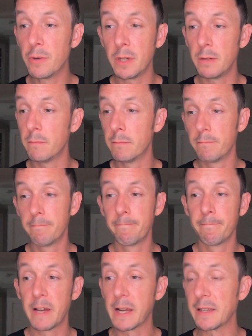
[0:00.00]
can,
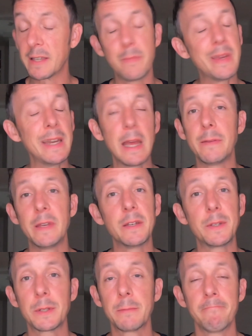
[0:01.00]
like I said, be an
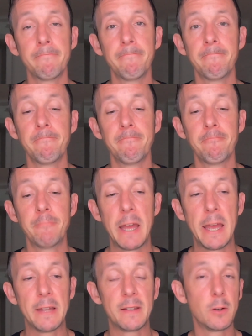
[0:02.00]
atheist
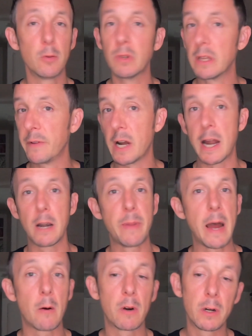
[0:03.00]
and still believe in a higher
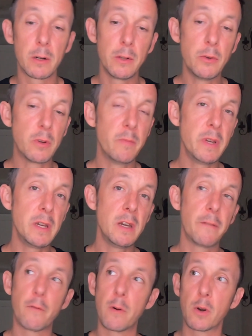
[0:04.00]
power. You can be
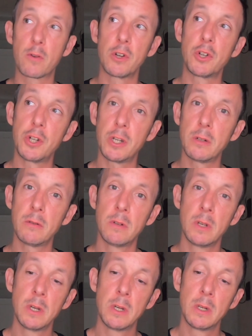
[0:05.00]
a former
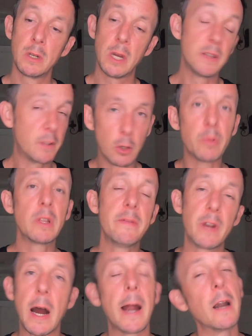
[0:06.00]
Christian and still
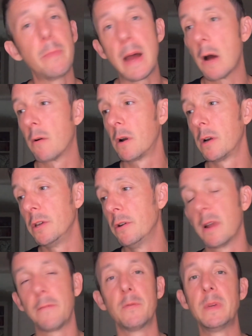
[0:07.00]
believe in a higher power. You
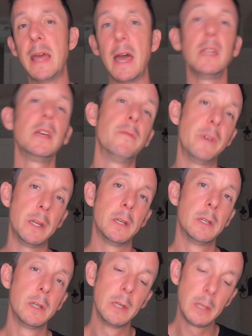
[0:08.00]
don't have to be any of it,
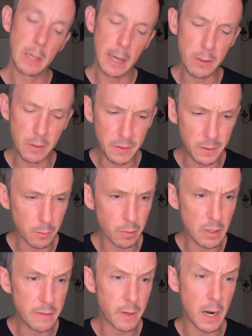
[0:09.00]
and you can still
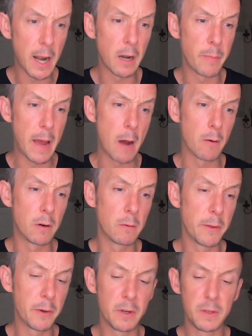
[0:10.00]
believe in a higher power,
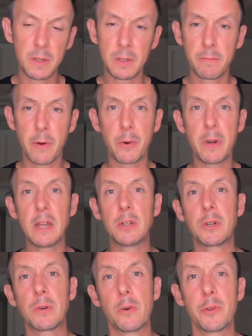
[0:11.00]
whether it's Mother
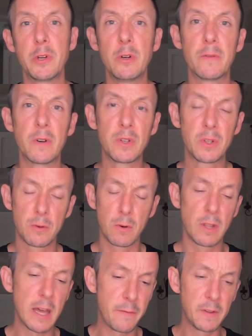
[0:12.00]
Nature or the universe or
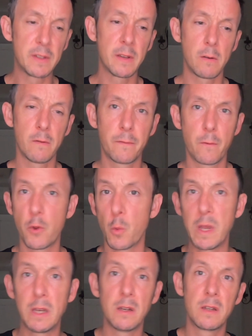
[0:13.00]
life itself or the
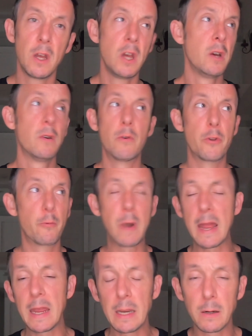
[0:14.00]
wind or the
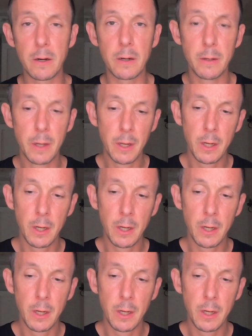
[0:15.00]
rain or